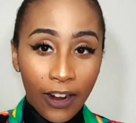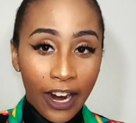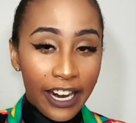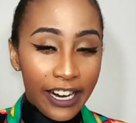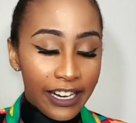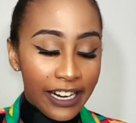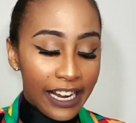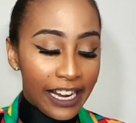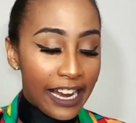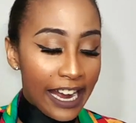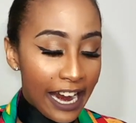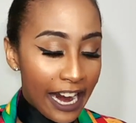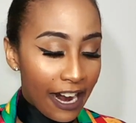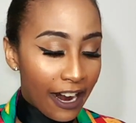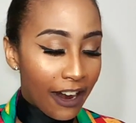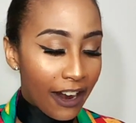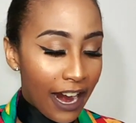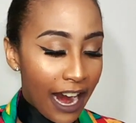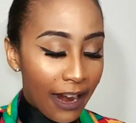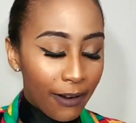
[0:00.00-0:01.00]
Friday Night
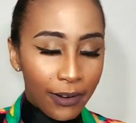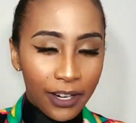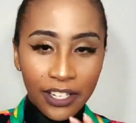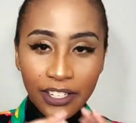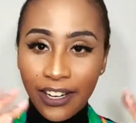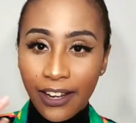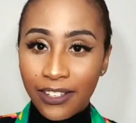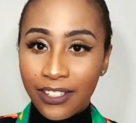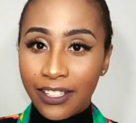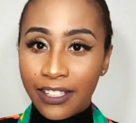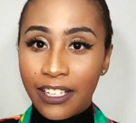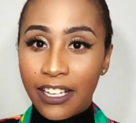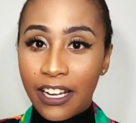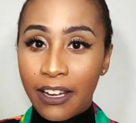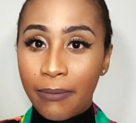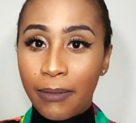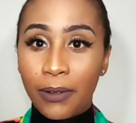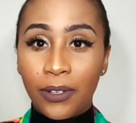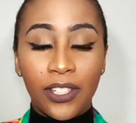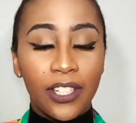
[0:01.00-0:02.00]
Hair. I reached out to
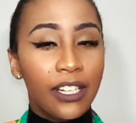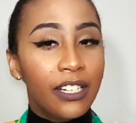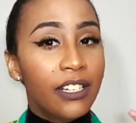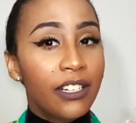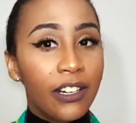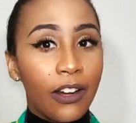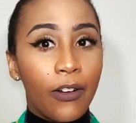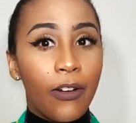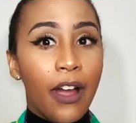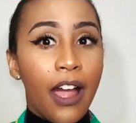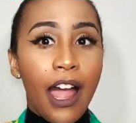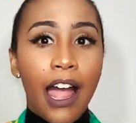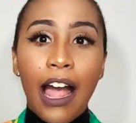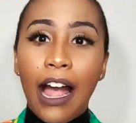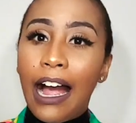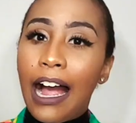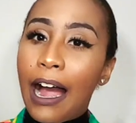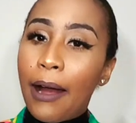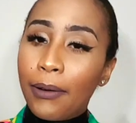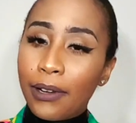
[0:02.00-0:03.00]
them and I said, you know,
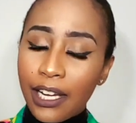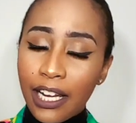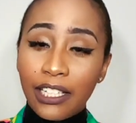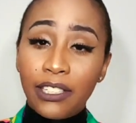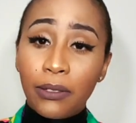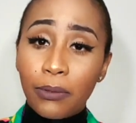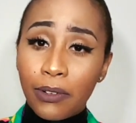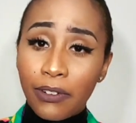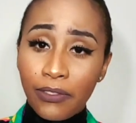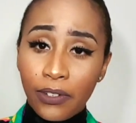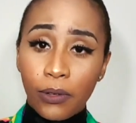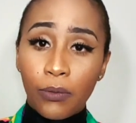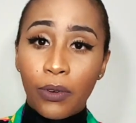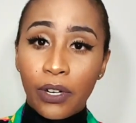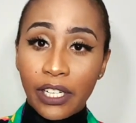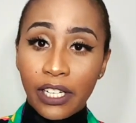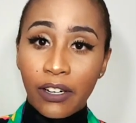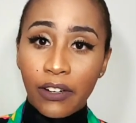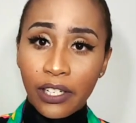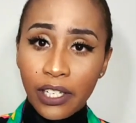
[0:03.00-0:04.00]
I would like to review
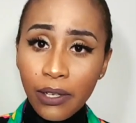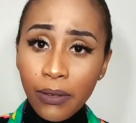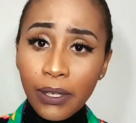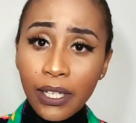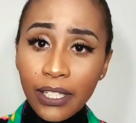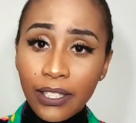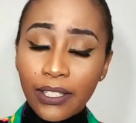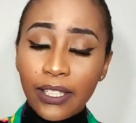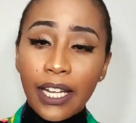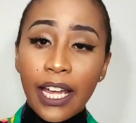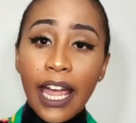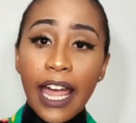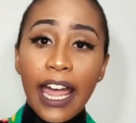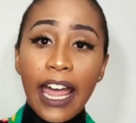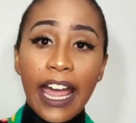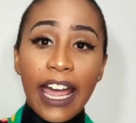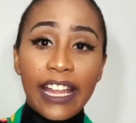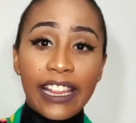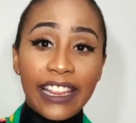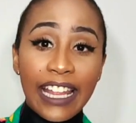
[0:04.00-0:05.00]
one of your units,
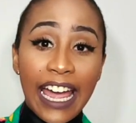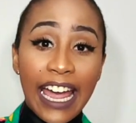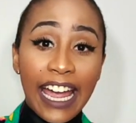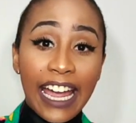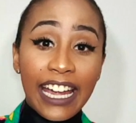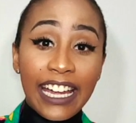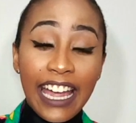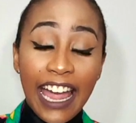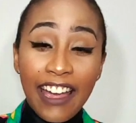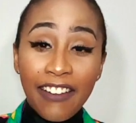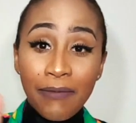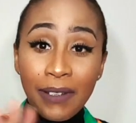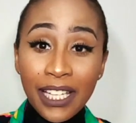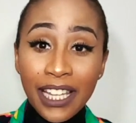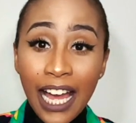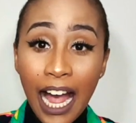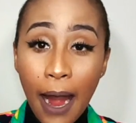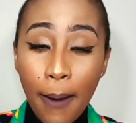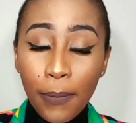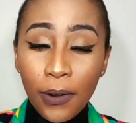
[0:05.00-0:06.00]
and they gave me
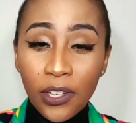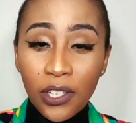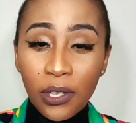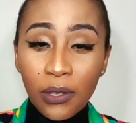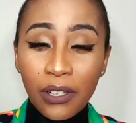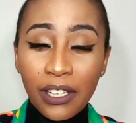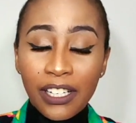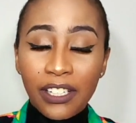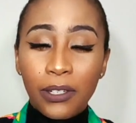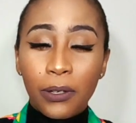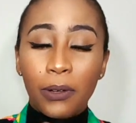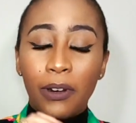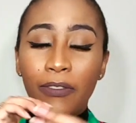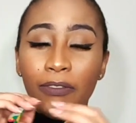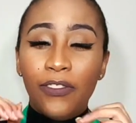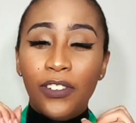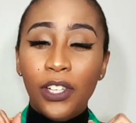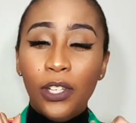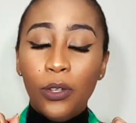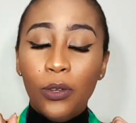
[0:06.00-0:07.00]
the opportunity to
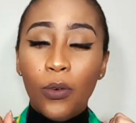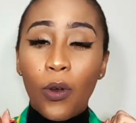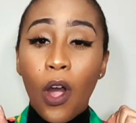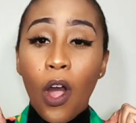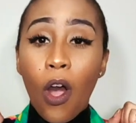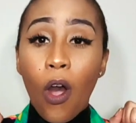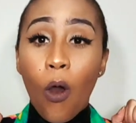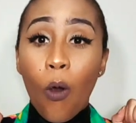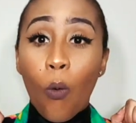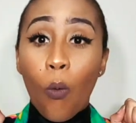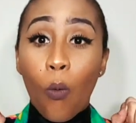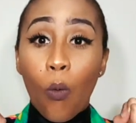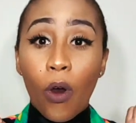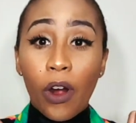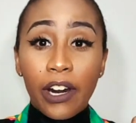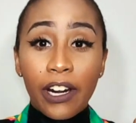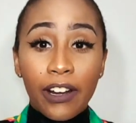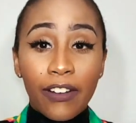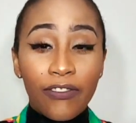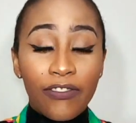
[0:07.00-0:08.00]
review
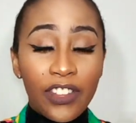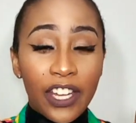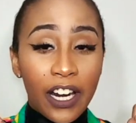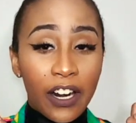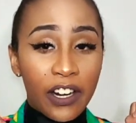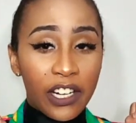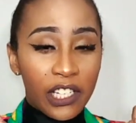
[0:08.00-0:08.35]
one of their